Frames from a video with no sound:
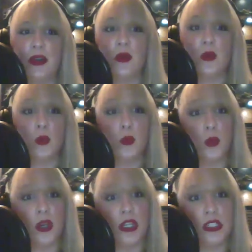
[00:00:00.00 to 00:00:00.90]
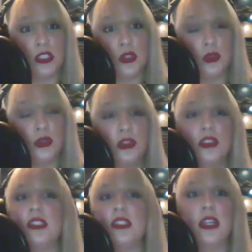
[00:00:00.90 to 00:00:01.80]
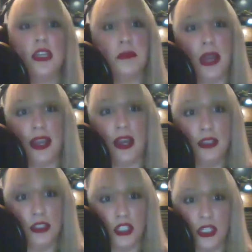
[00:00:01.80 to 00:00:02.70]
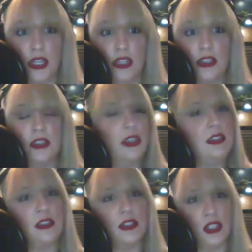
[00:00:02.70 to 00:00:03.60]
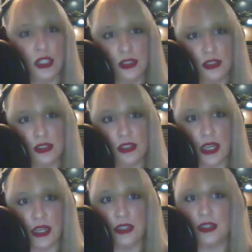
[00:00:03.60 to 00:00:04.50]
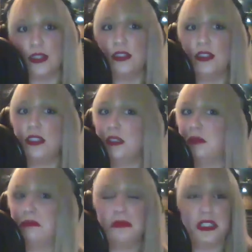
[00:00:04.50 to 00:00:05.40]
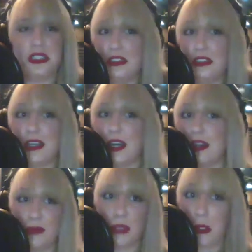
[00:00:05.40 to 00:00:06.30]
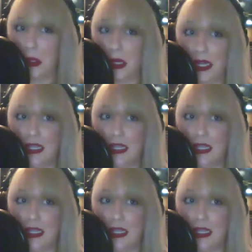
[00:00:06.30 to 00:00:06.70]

went to school and studied biology, thinks that she's a scientist, still not employed.